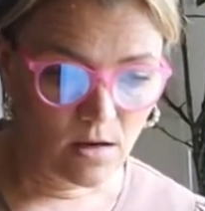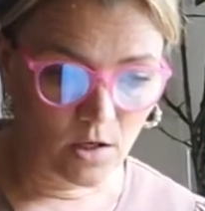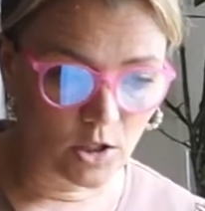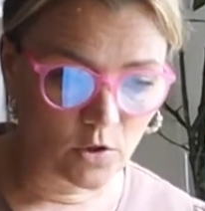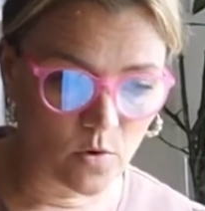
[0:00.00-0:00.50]

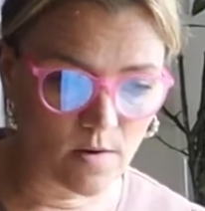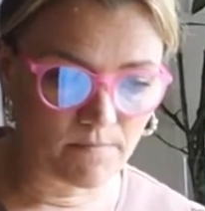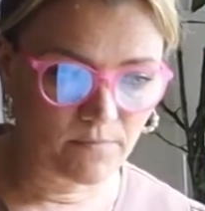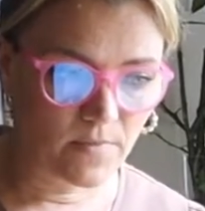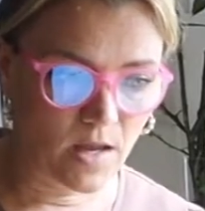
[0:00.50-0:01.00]
glue
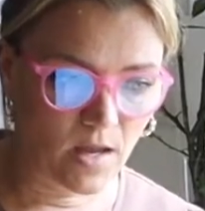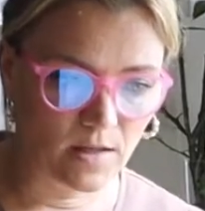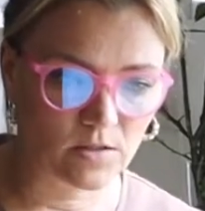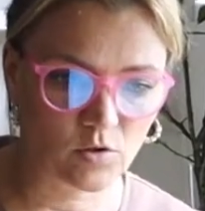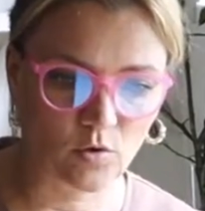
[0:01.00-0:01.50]
them
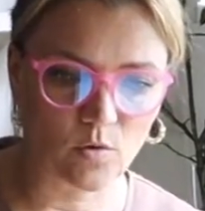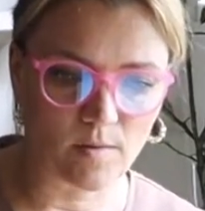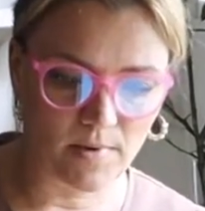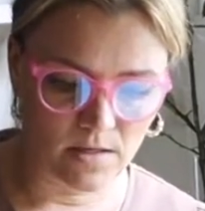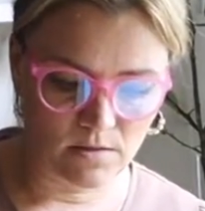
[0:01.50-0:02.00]
and screw
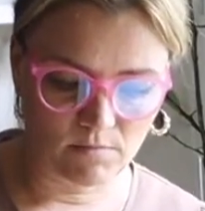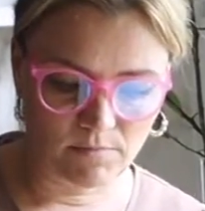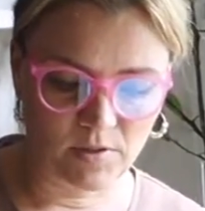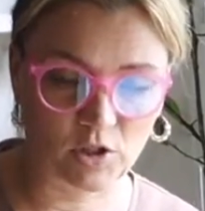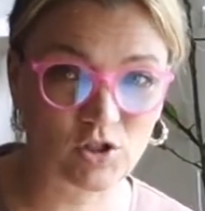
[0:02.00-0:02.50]
them and
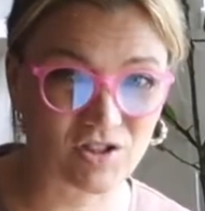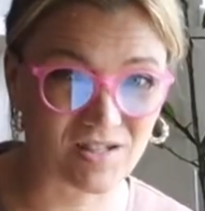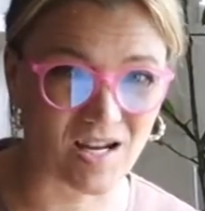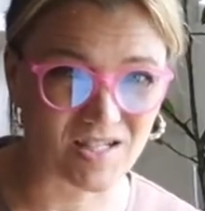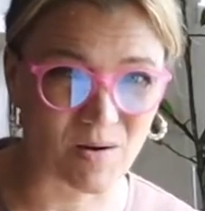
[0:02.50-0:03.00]
put
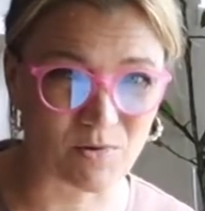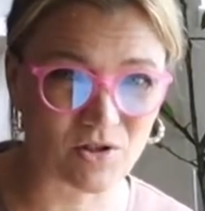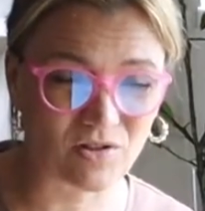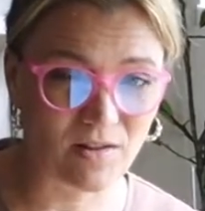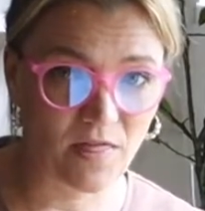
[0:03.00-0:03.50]
a
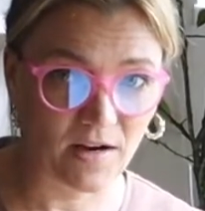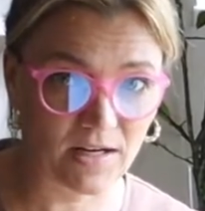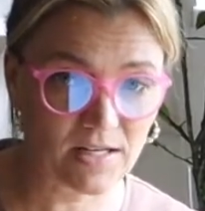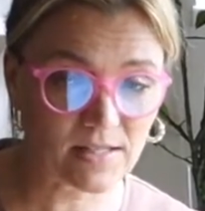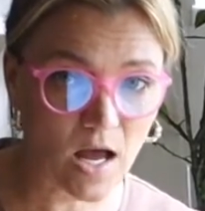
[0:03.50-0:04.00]
double
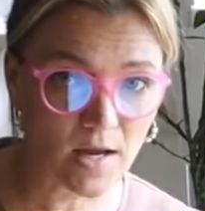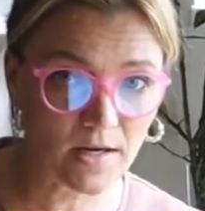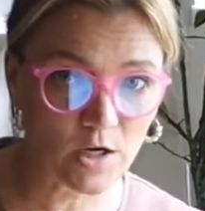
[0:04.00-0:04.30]
thickness on